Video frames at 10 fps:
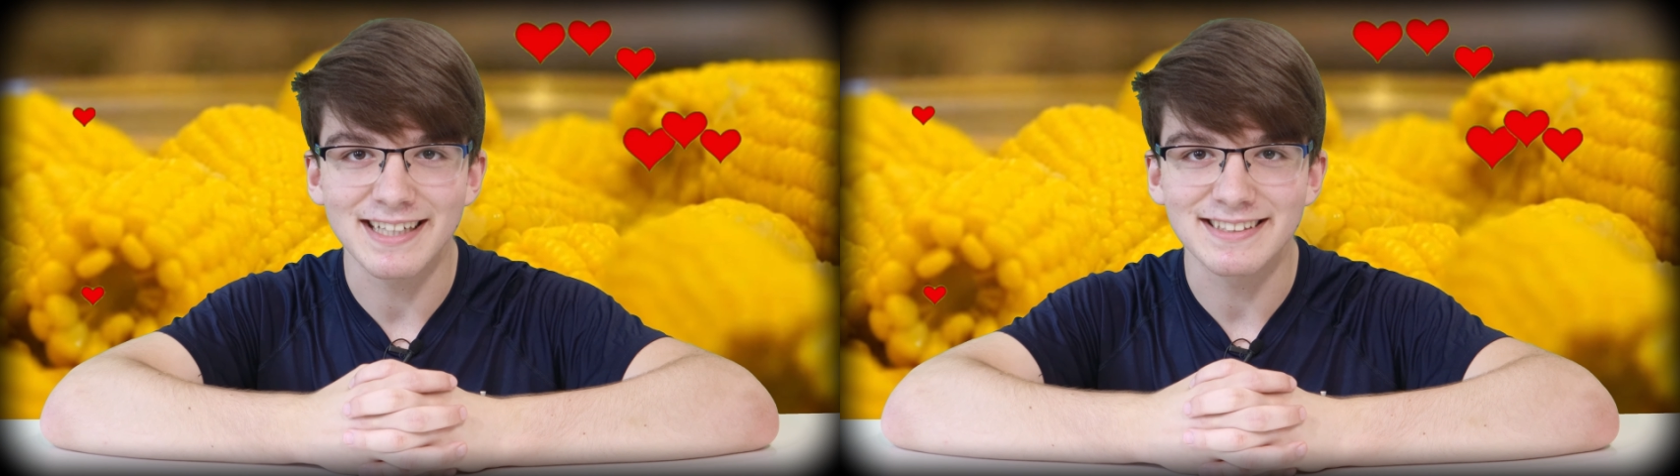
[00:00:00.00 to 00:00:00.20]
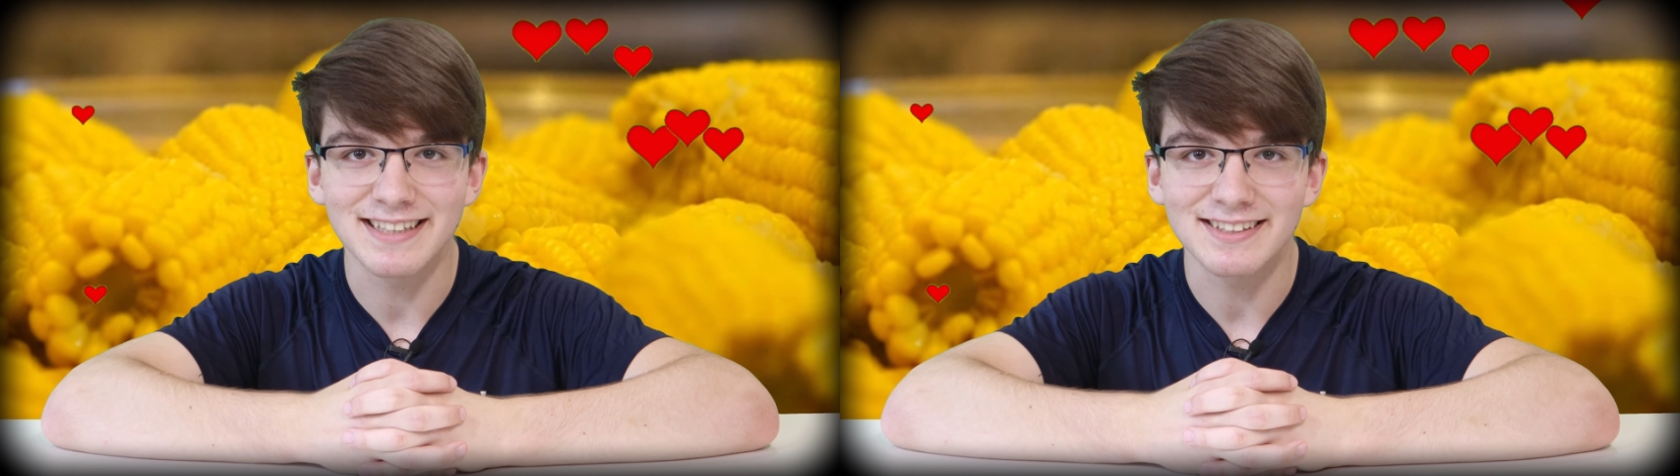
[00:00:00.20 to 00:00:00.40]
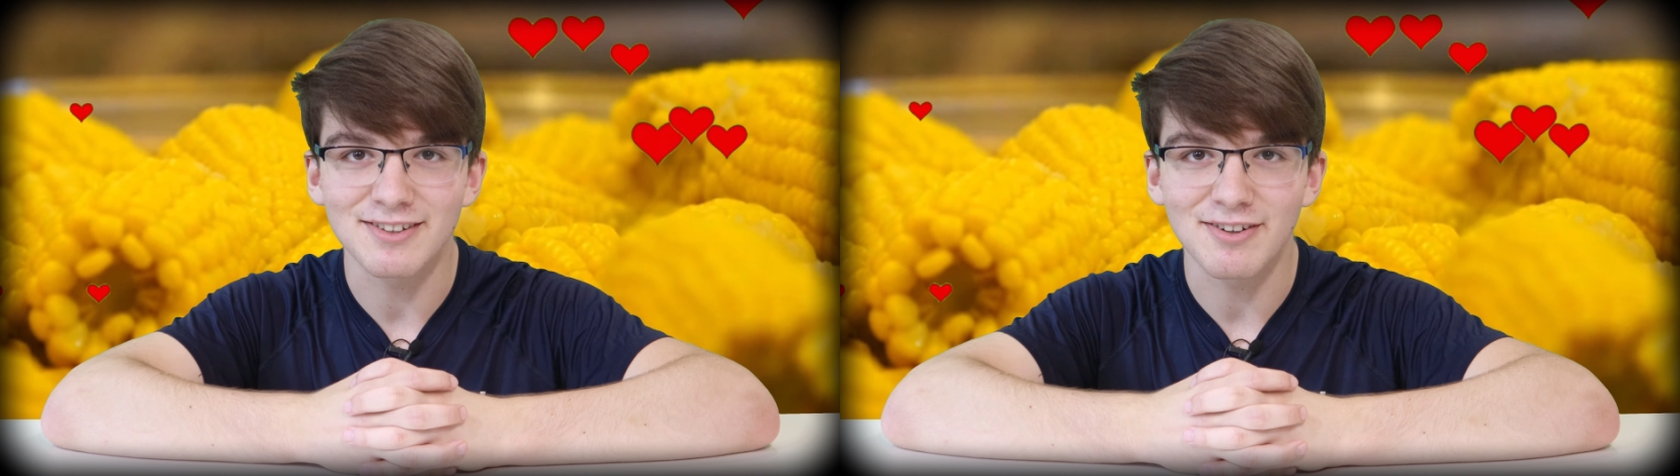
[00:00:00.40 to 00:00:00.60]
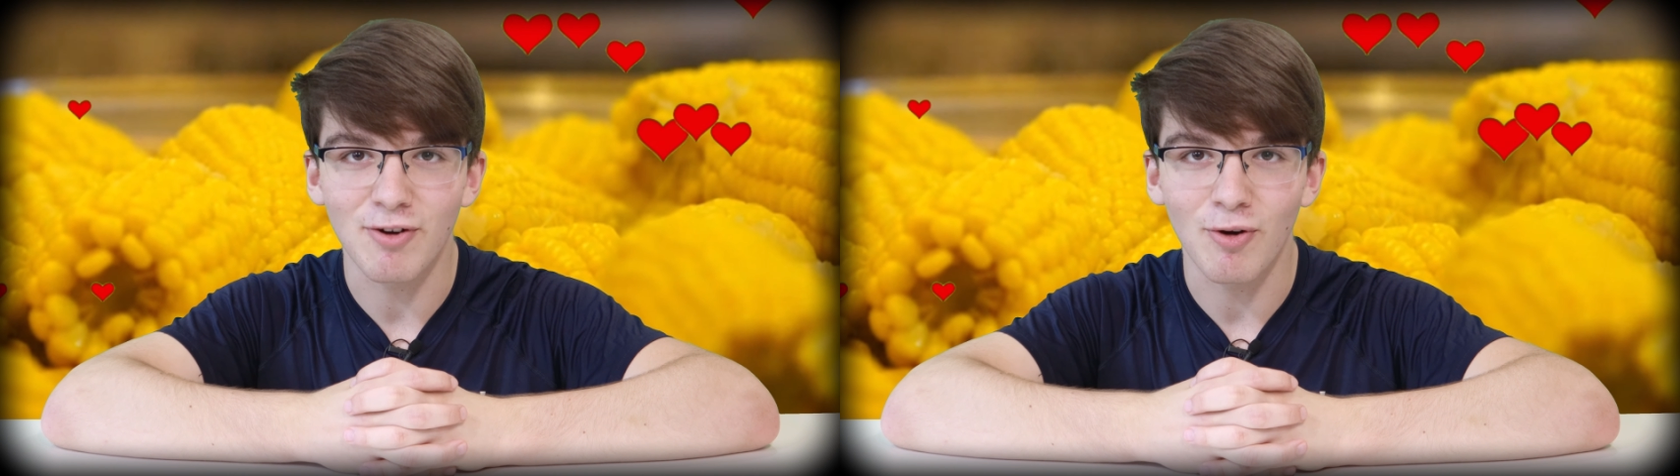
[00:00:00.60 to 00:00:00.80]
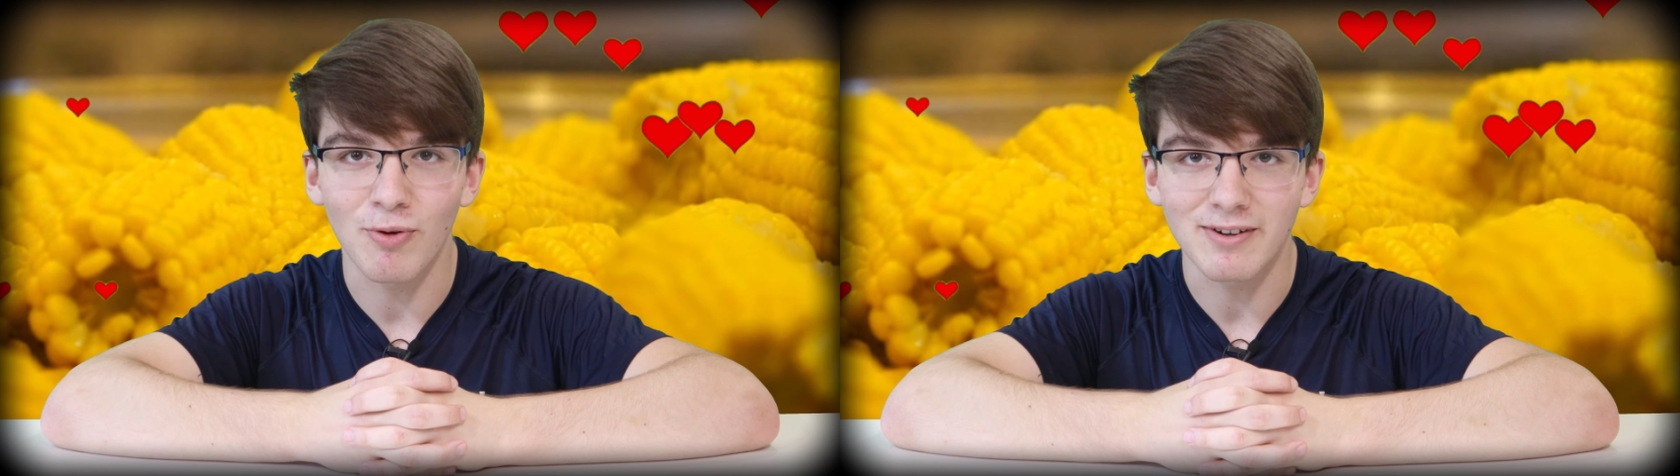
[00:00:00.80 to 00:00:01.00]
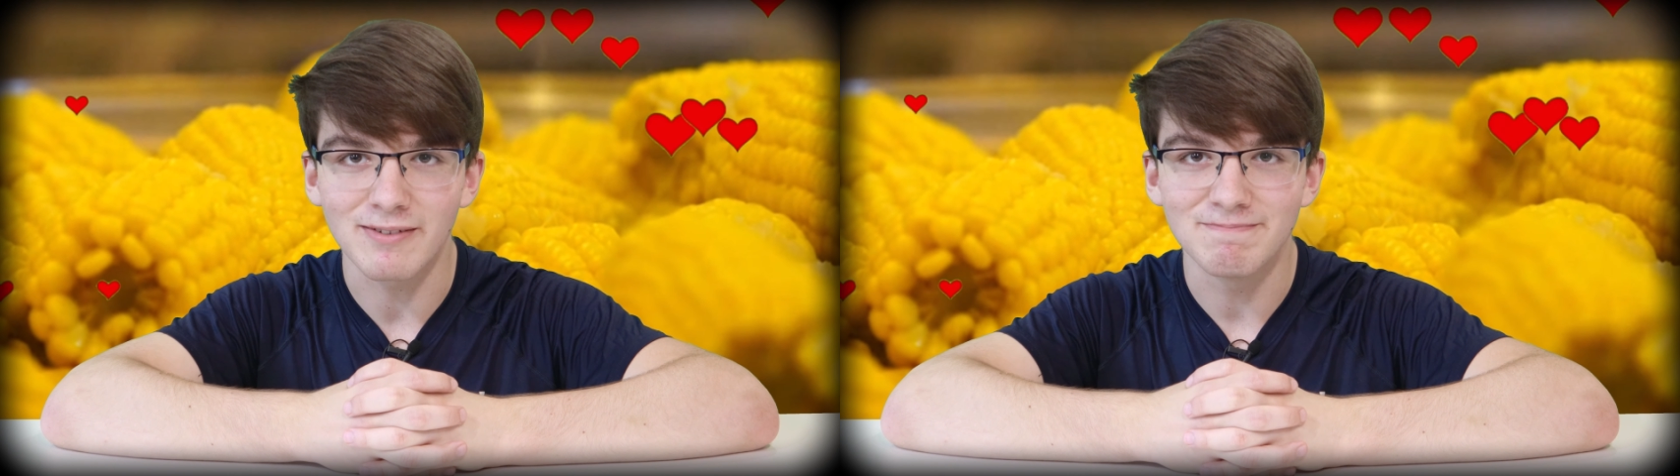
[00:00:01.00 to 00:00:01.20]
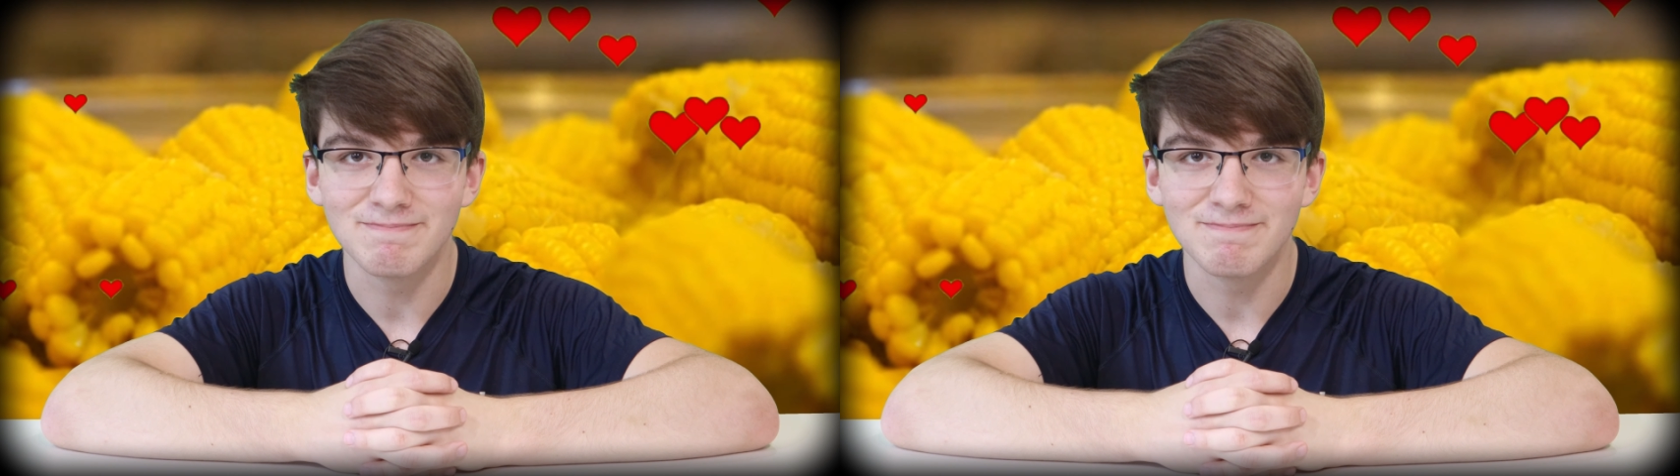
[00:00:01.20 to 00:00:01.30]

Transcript: ancestor of corn.